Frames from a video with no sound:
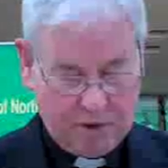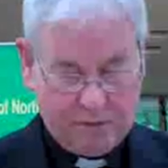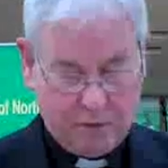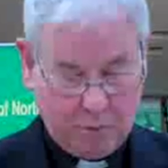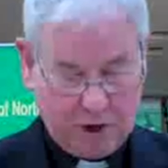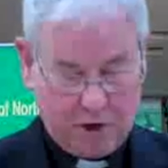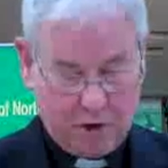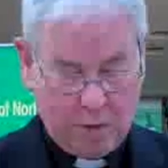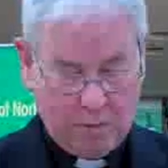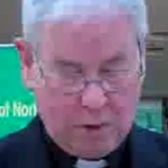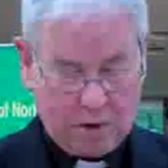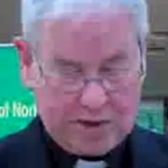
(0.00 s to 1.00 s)
former
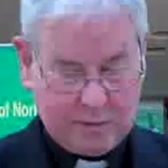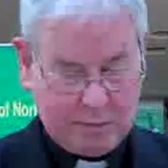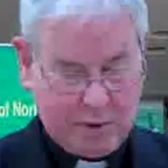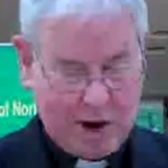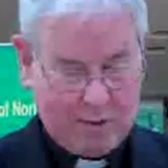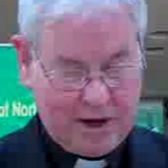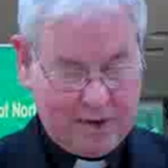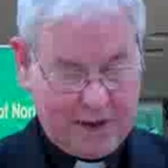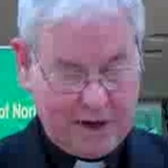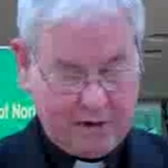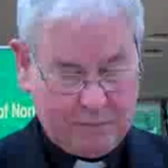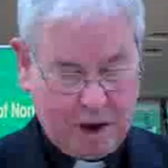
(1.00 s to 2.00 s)
curate Bloxham proudly at the
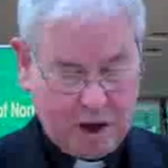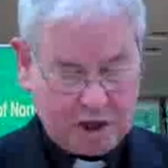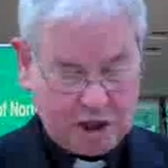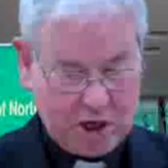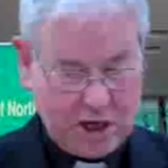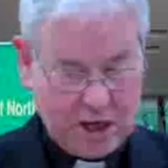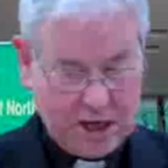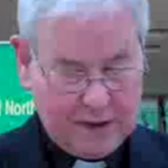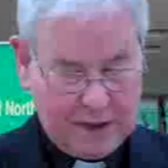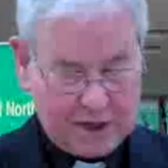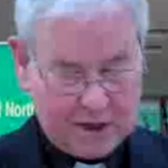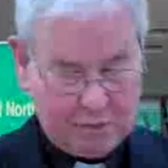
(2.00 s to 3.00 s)
end of March
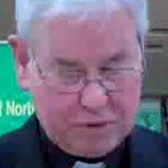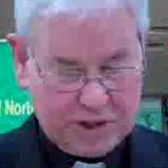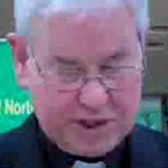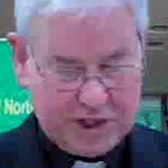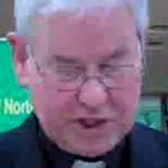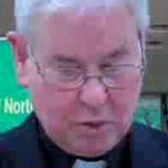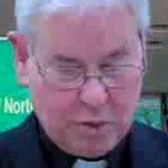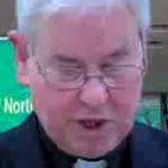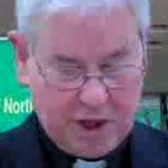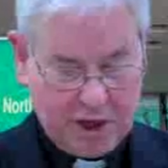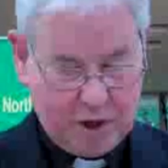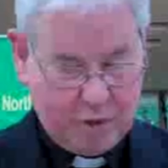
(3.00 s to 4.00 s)
that in the preceding week
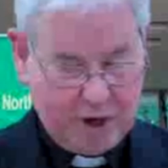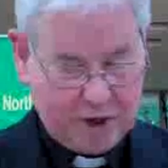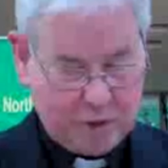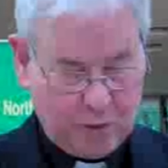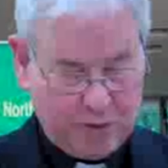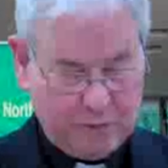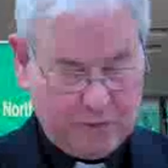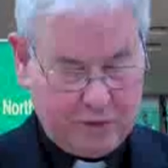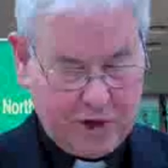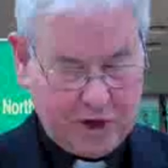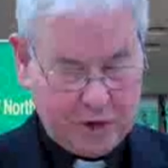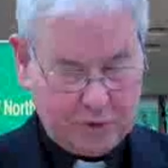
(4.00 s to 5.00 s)
he had already taught them
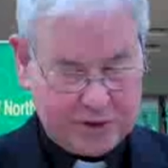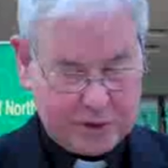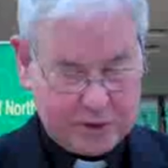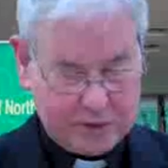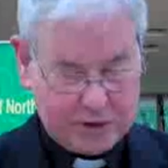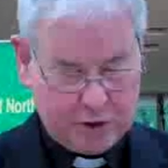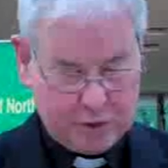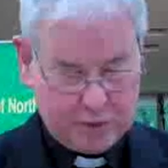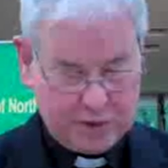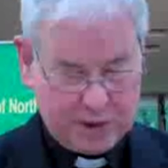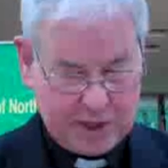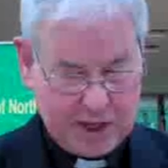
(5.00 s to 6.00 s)
3 new
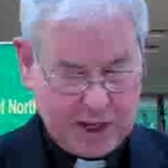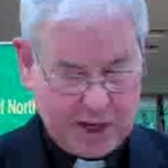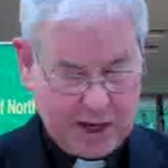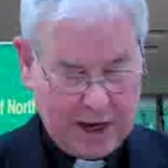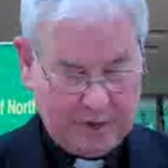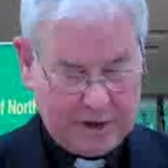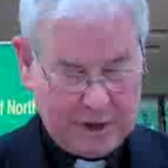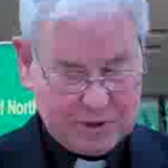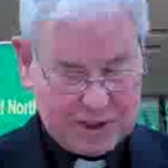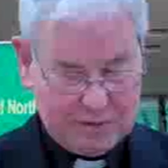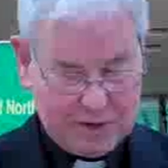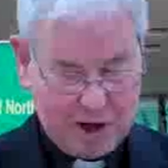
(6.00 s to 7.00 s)
tunes, and that he
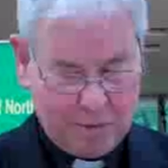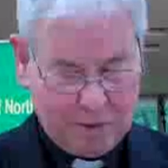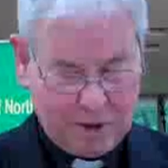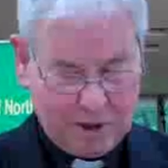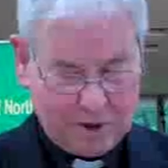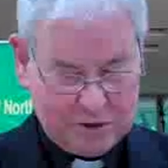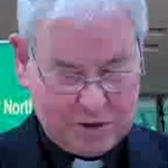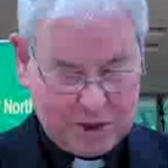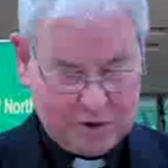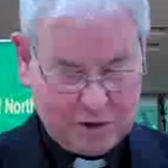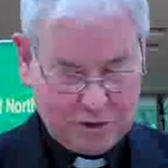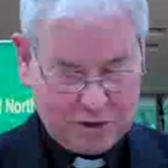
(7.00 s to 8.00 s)
was even hoping to
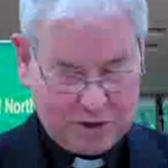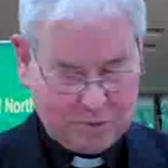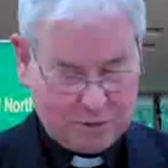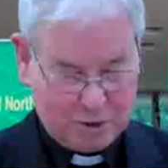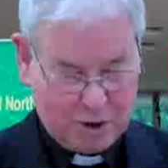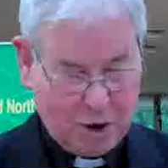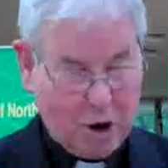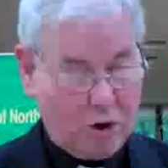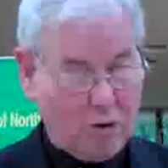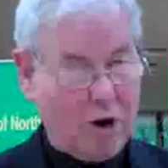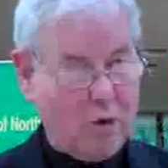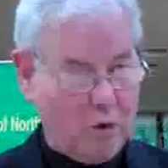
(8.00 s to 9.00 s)
introduce them to
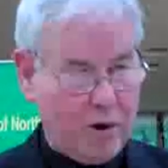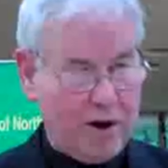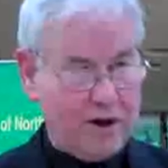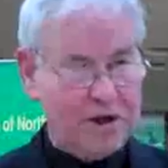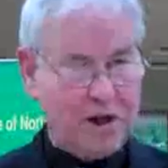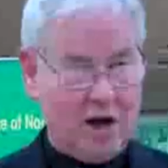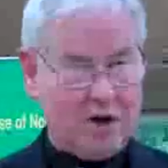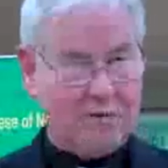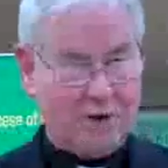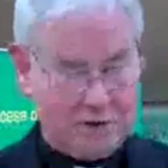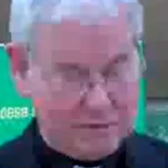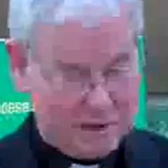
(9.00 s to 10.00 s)
Gregorian chant,
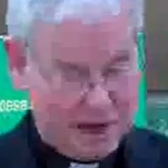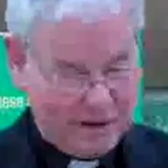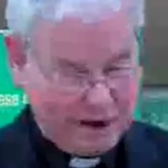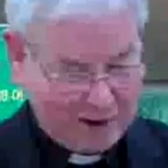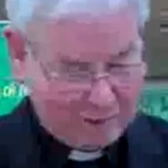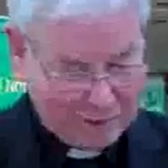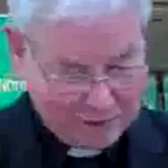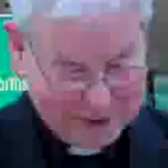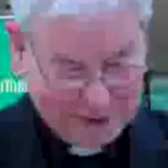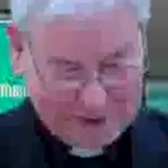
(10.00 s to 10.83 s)
rather daring, I would think.